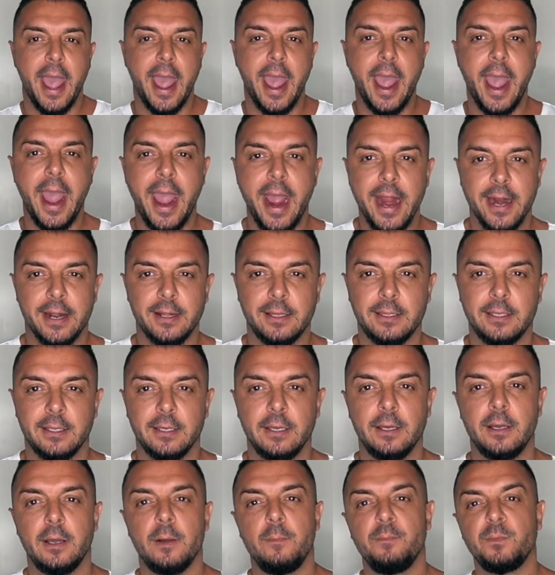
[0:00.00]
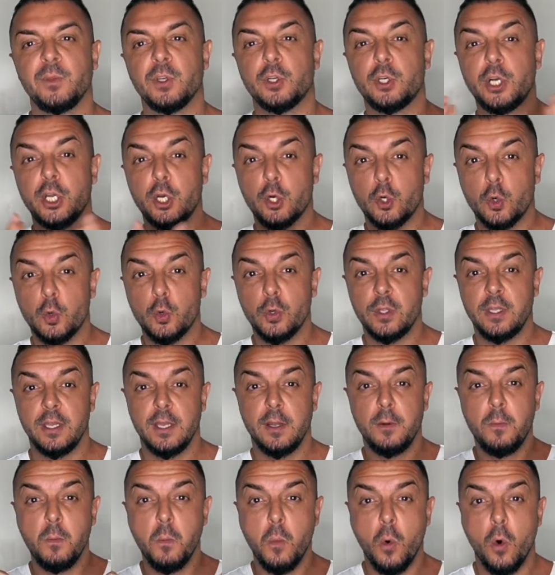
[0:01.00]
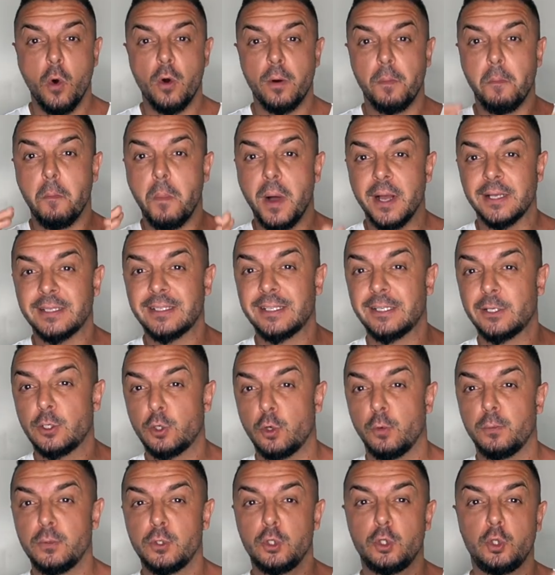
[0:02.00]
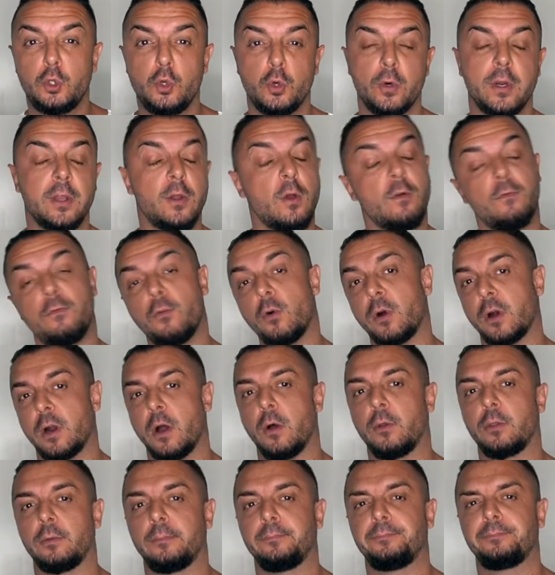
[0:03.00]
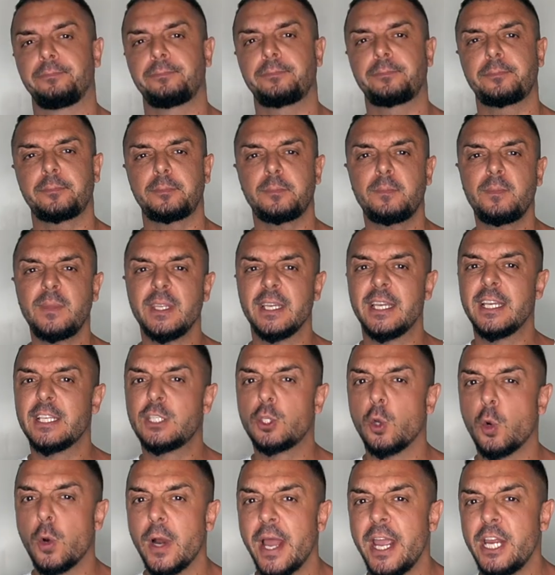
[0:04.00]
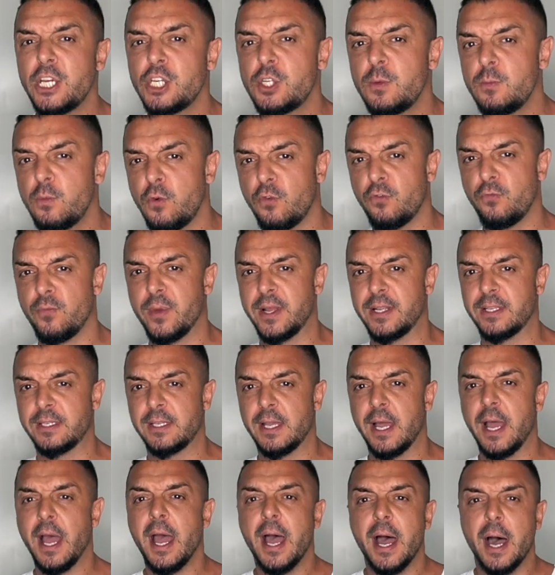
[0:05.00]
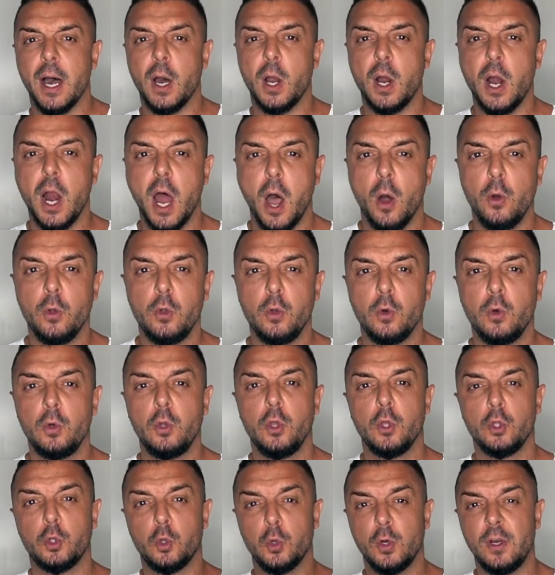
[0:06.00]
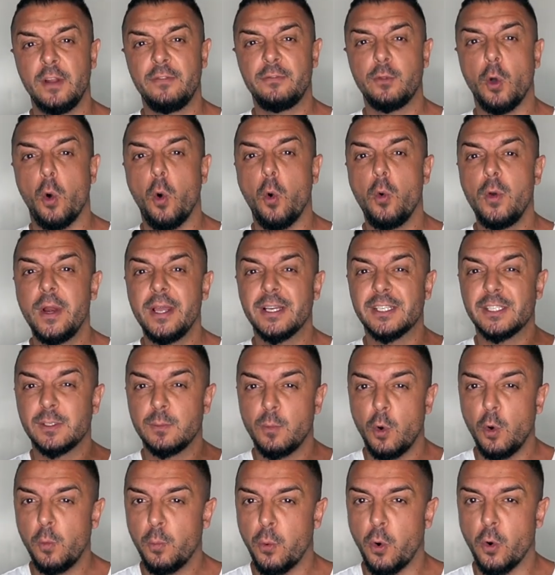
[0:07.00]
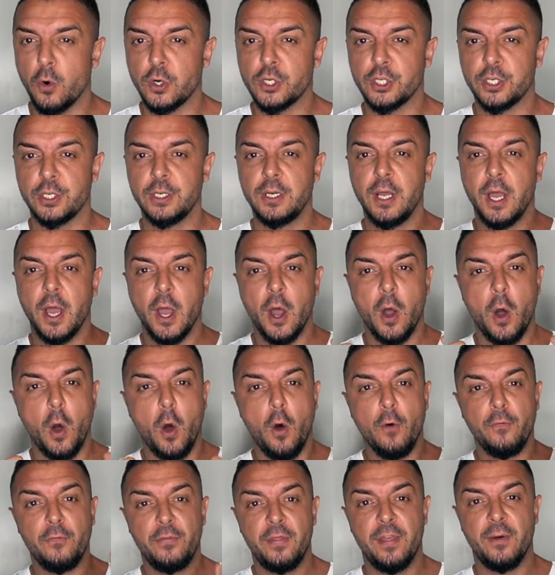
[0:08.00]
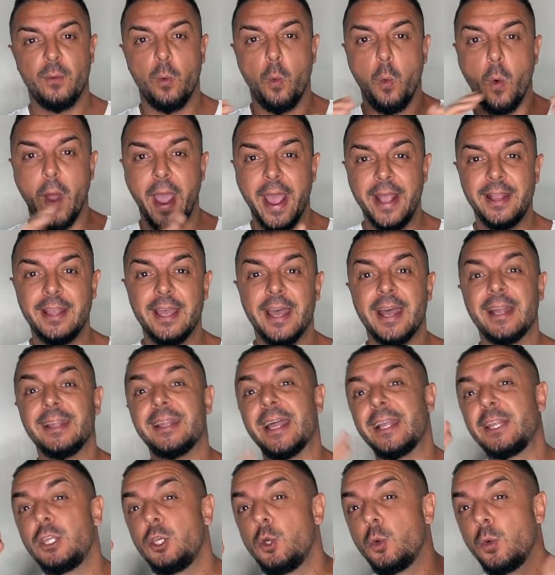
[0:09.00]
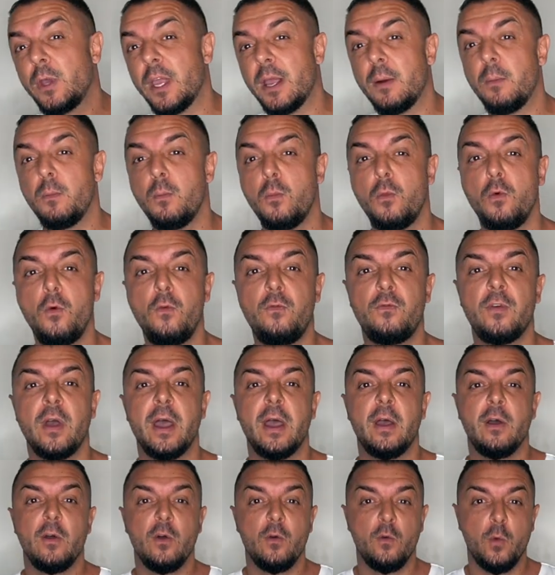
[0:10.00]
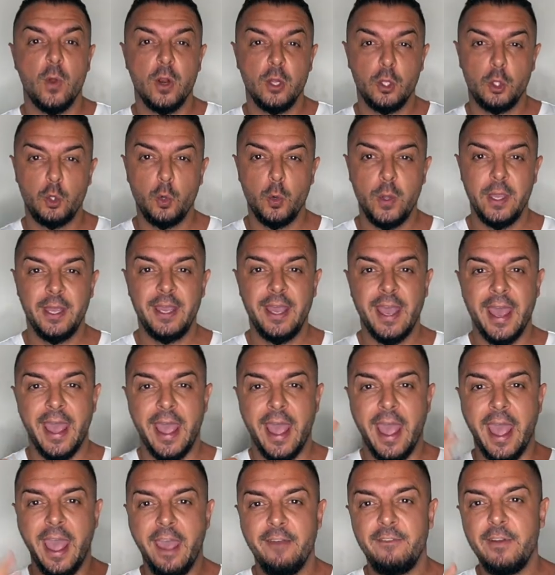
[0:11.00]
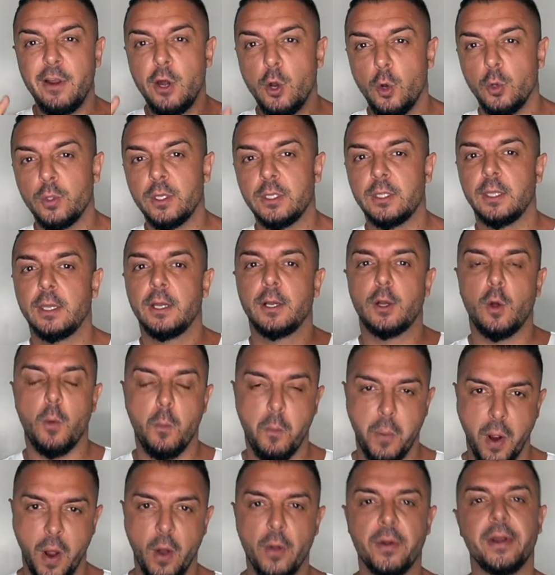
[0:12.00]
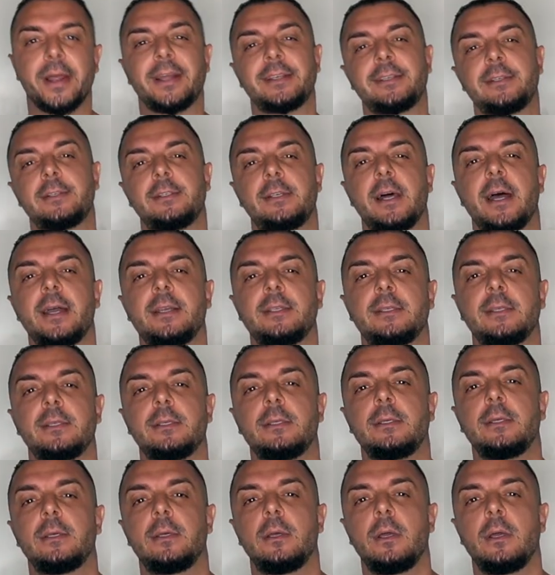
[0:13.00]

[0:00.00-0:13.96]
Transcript: and recruiting more muscle groups during your workout. Isolation movements allow you to lift only a small portion of the weight that you can move when doing heavy loaded compound exercises.